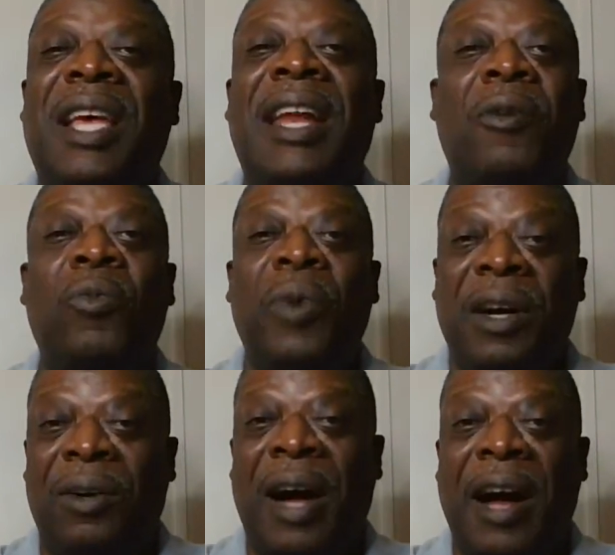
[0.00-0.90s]
and I
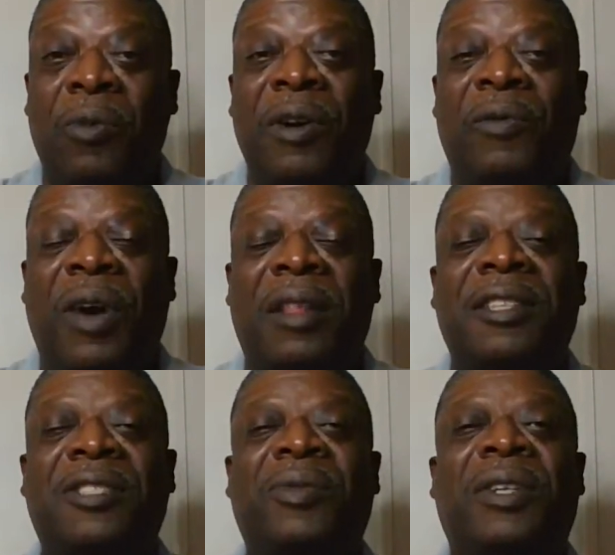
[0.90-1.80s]
will. I will follow the
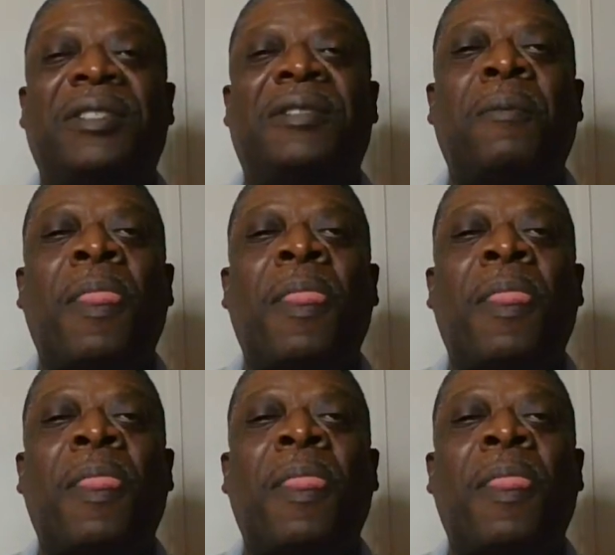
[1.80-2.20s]
instructions.